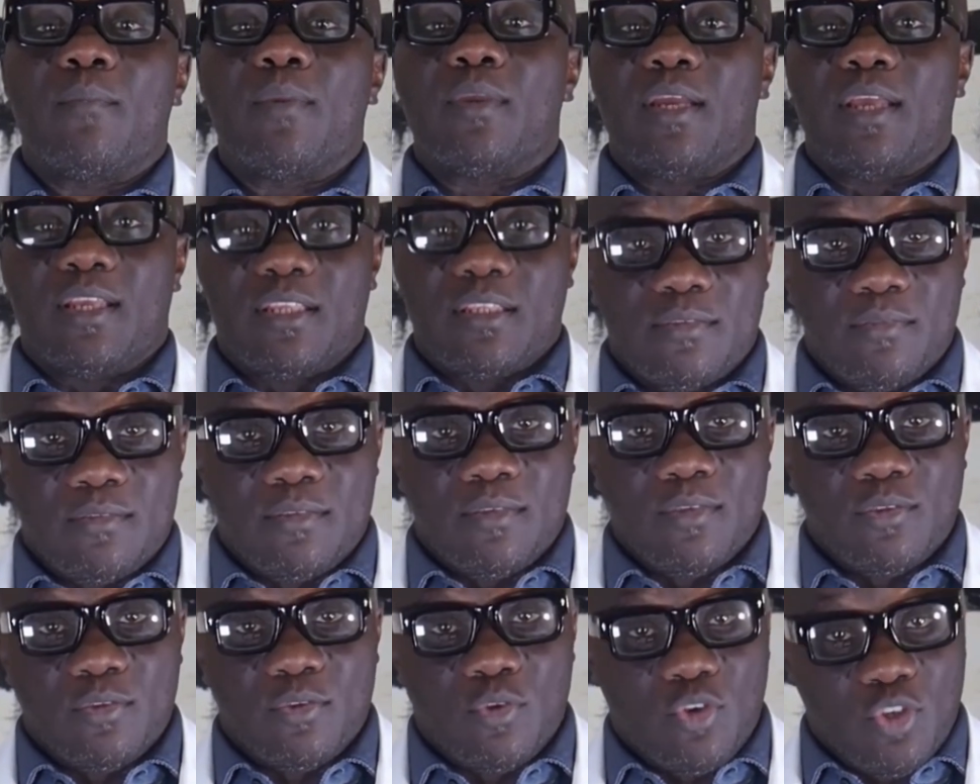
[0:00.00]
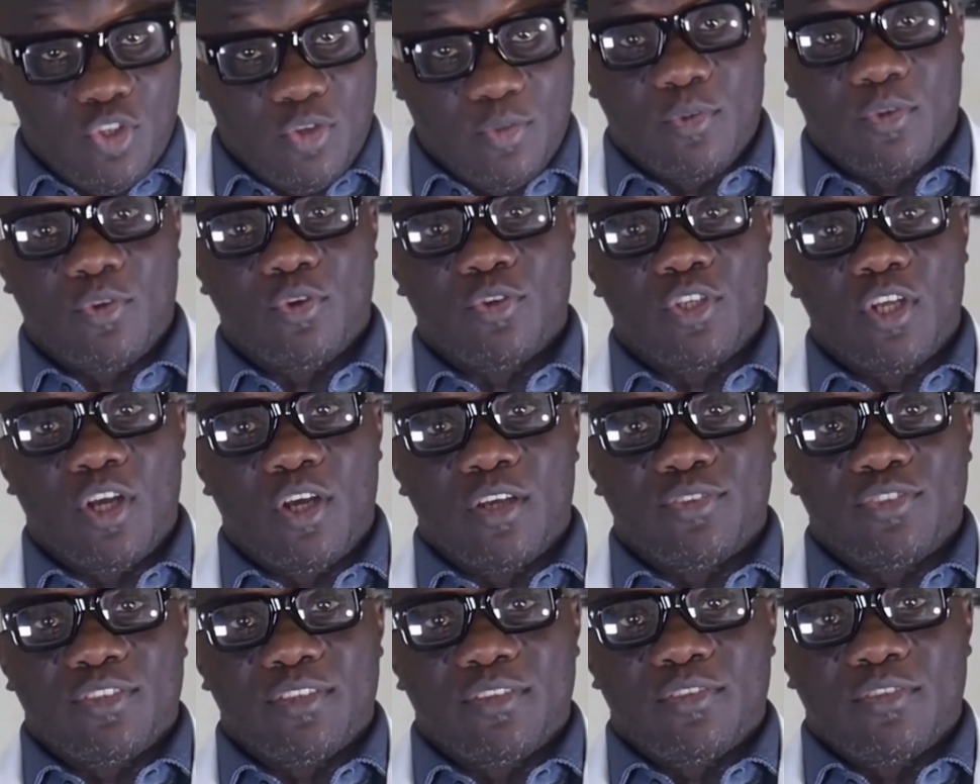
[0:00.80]
B. Hormonal
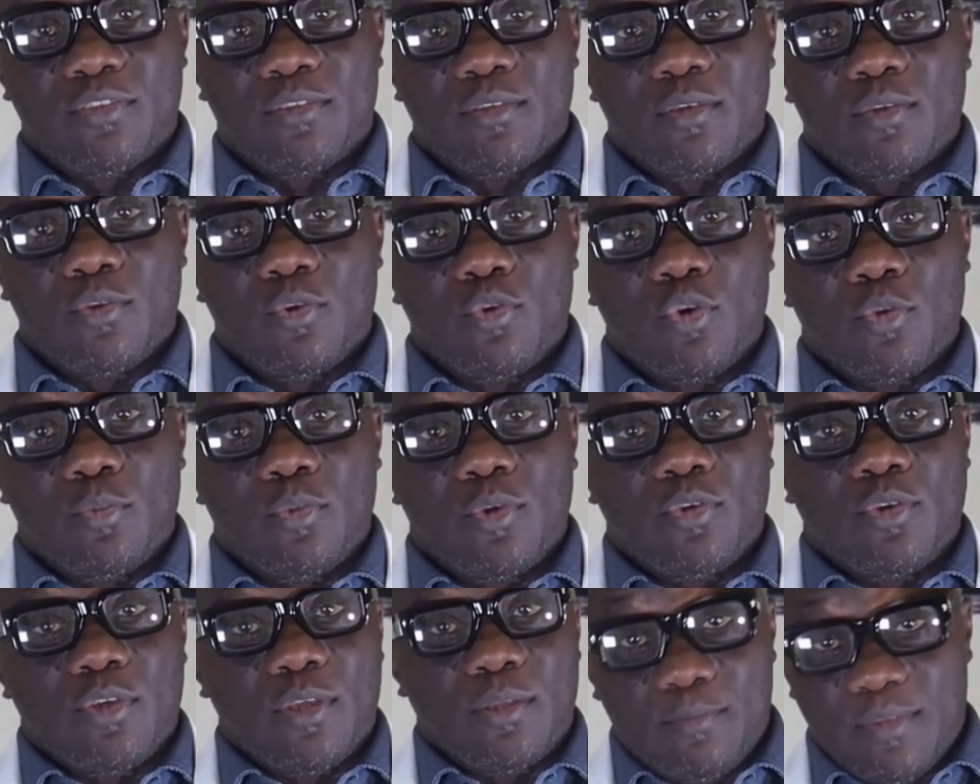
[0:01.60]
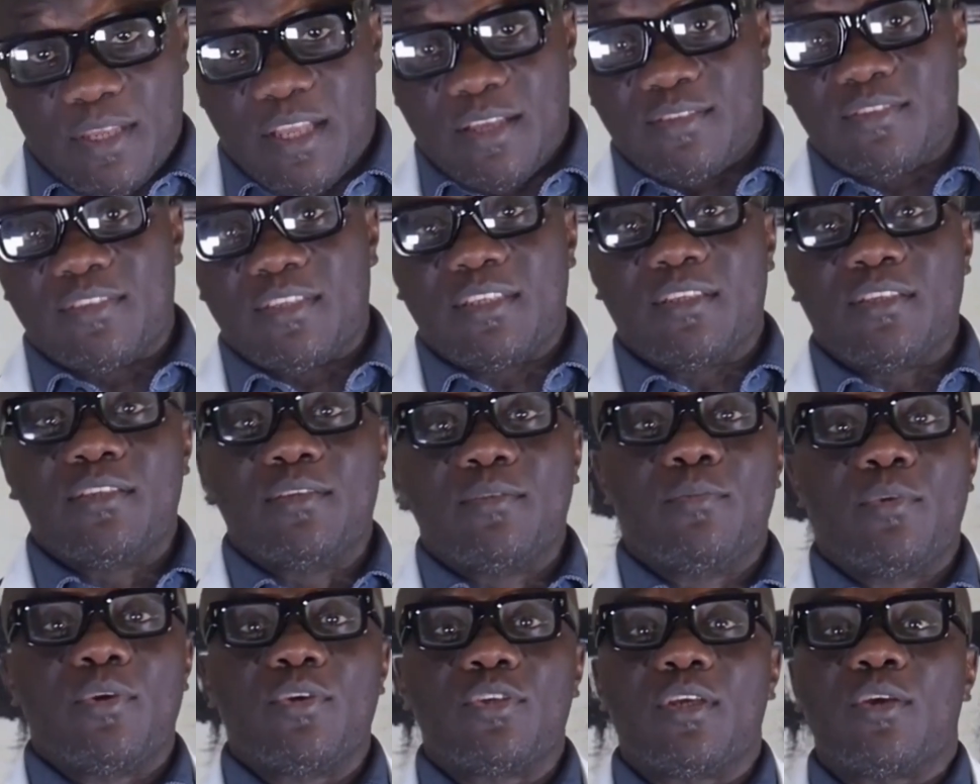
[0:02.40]
causes. Hormonal imbalances,
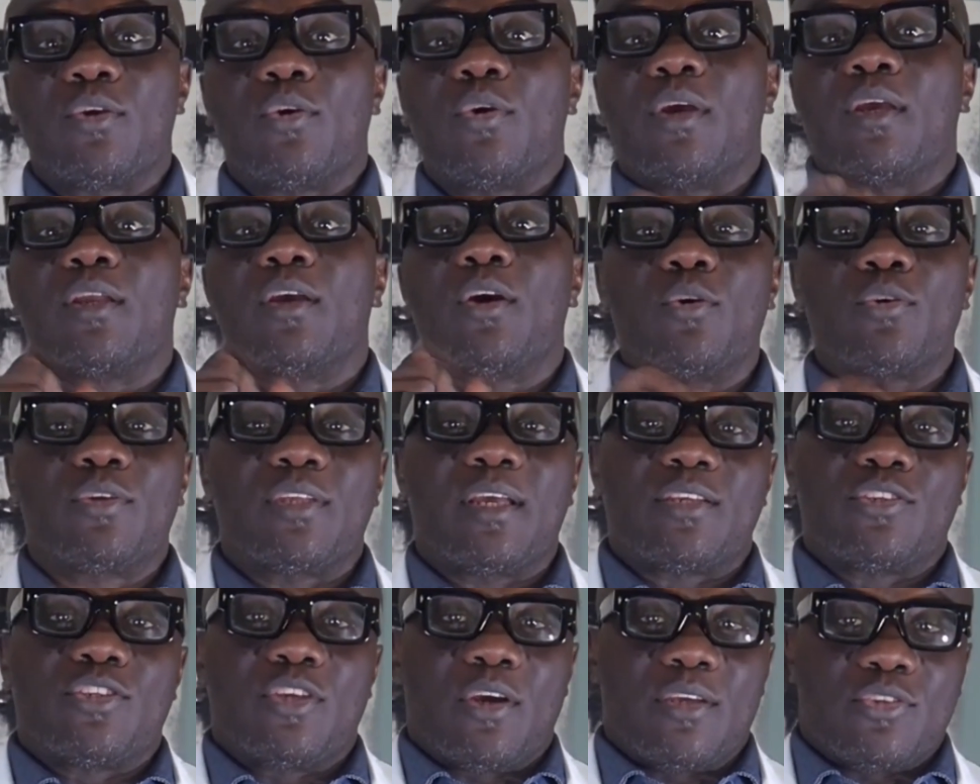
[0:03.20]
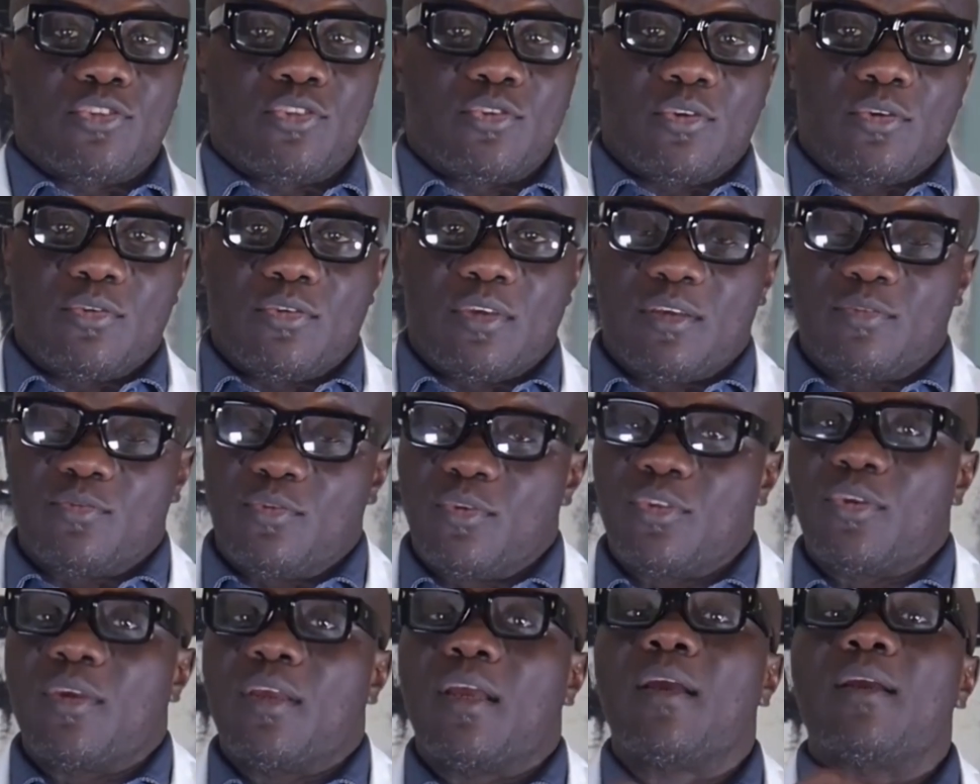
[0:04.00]
particularly low testosterone
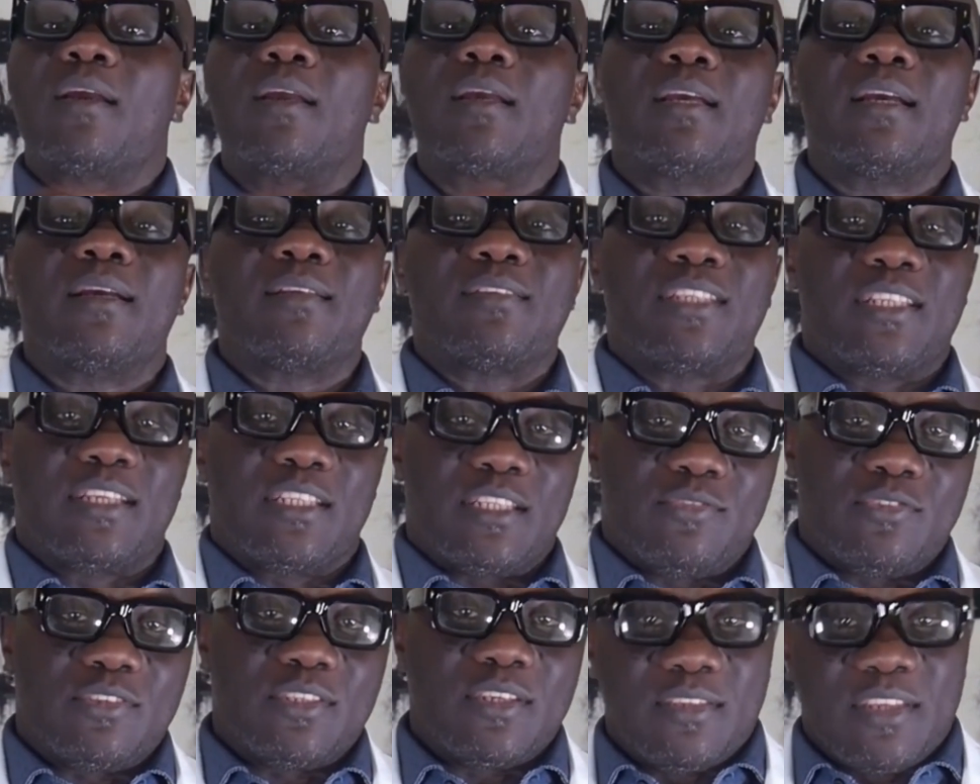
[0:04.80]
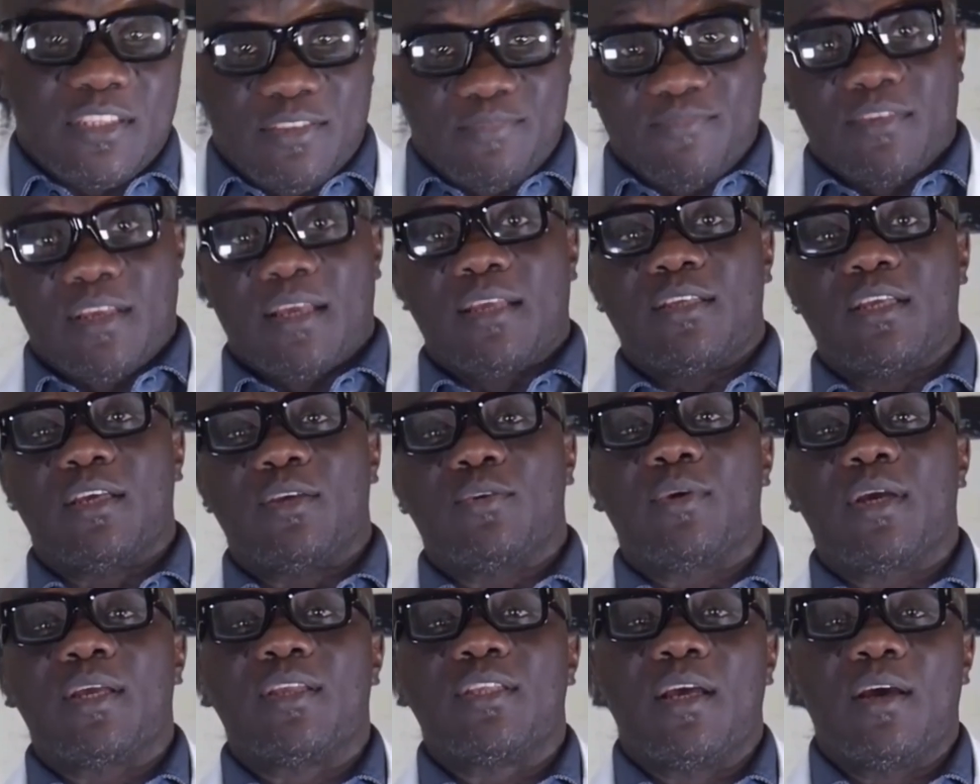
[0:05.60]
levels, can significantly affect
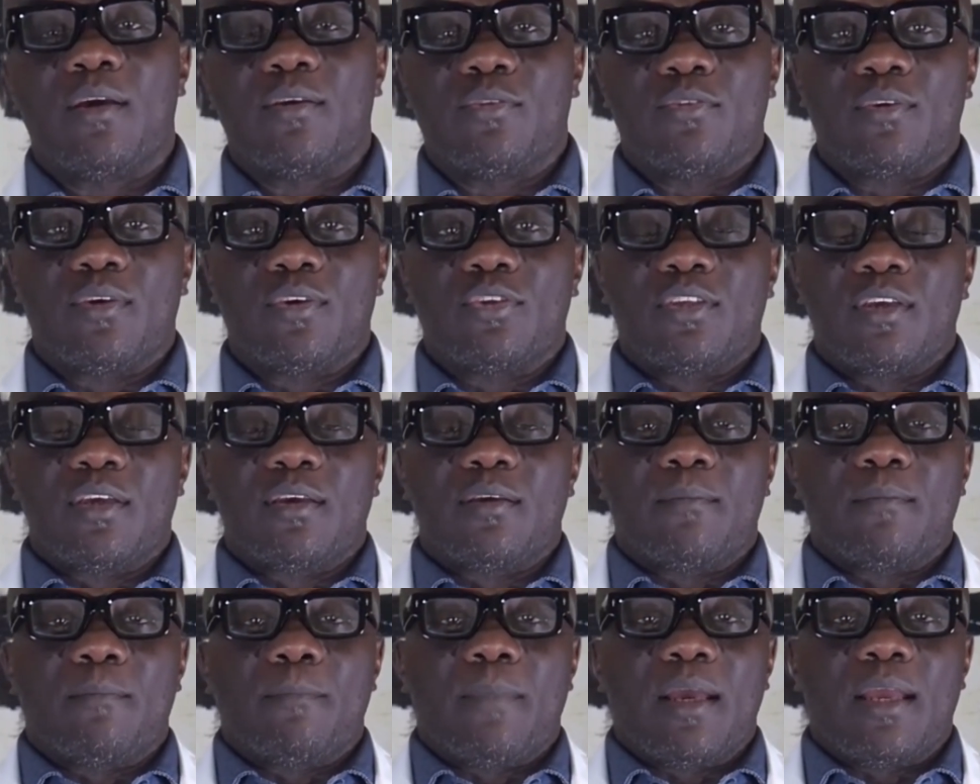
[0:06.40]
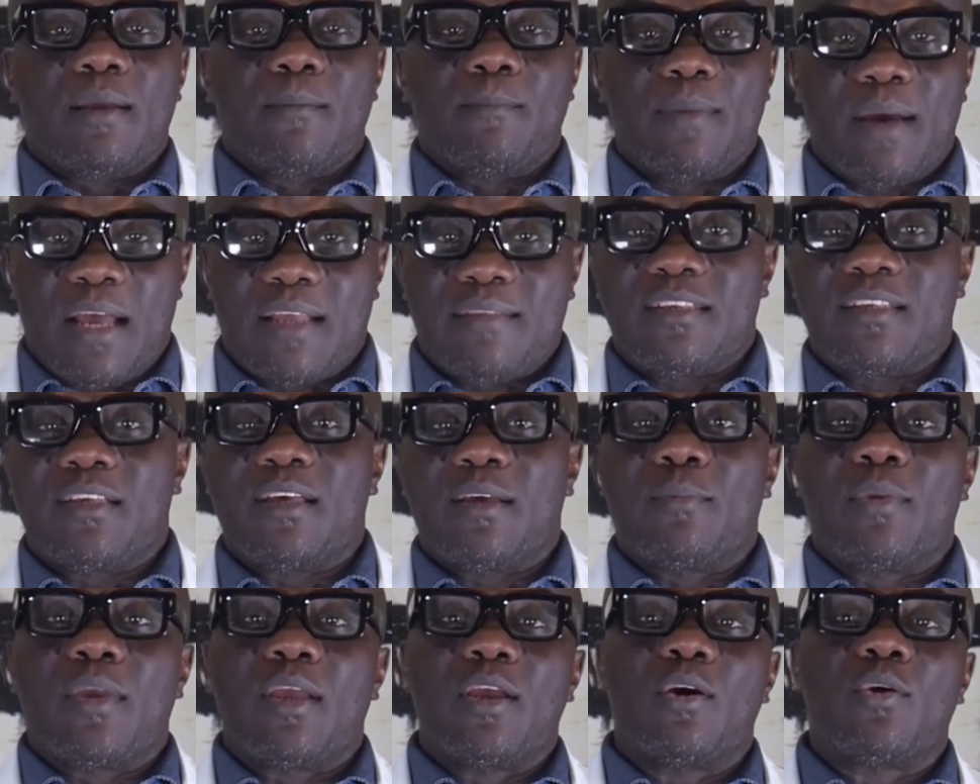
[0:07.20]
erectile function by impacting
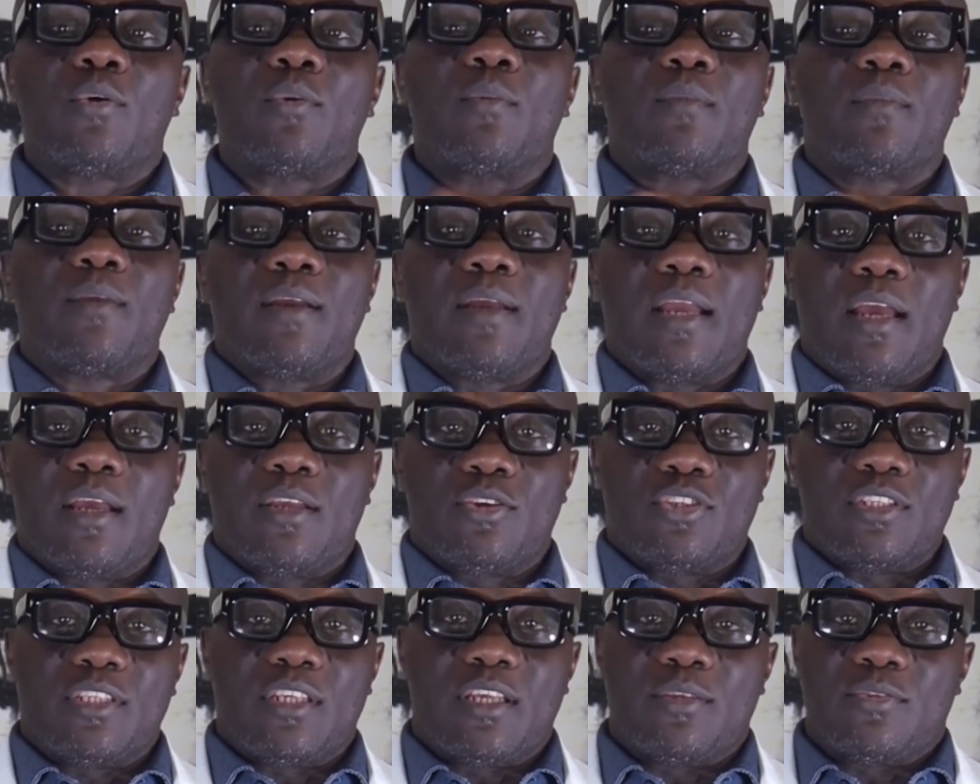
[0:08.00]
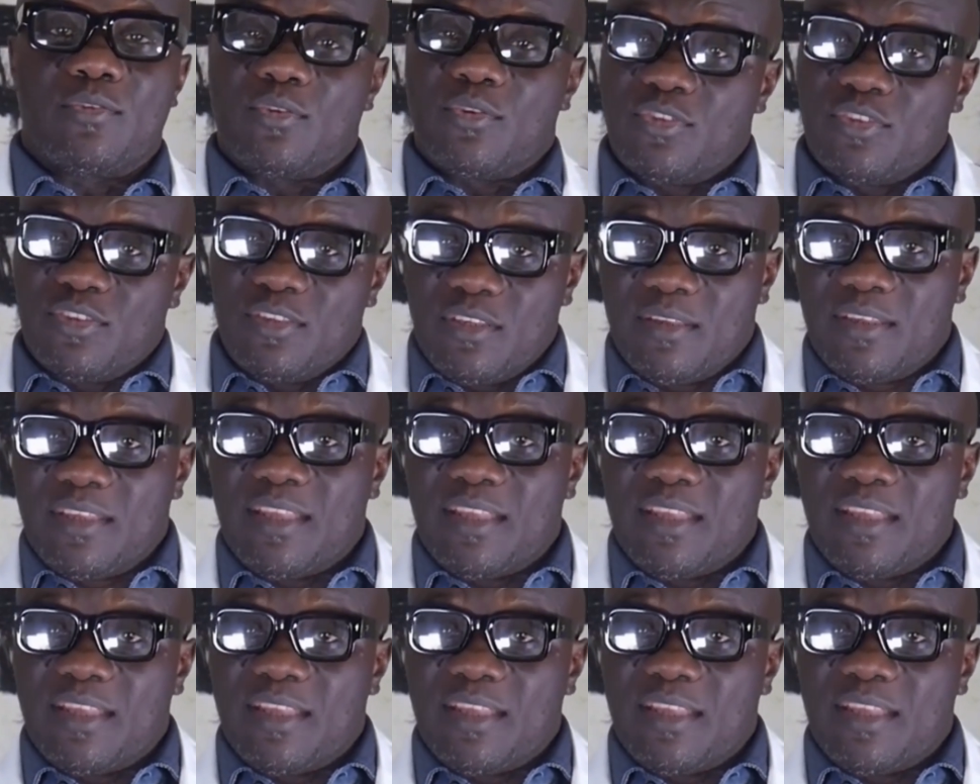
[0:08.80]
libido, energy levels,